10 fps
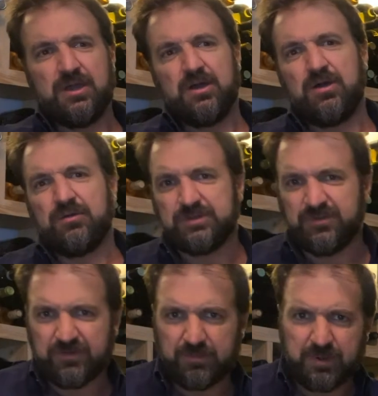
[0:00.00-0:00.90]
on
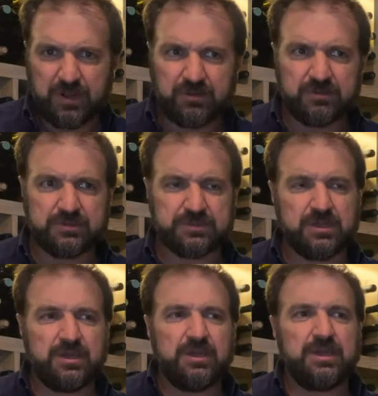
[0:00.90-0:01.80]
different barrels.
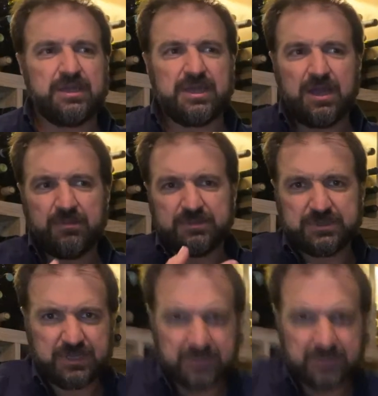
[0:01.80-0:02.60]
It comes the